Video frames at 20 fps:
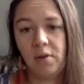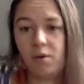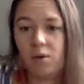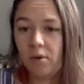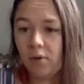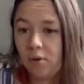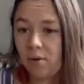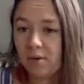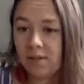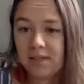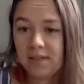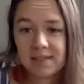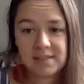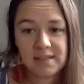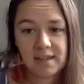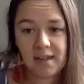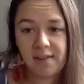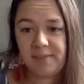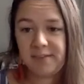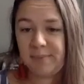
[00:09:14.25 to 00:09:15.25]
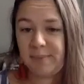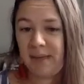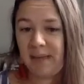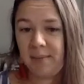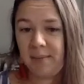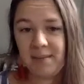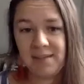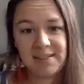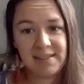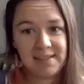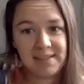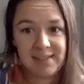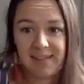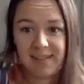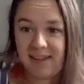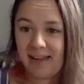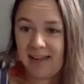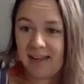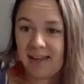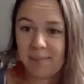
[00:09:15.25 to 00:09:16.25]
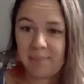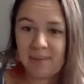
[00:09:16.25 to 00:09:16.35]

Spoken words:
holding soft babies and cleaning up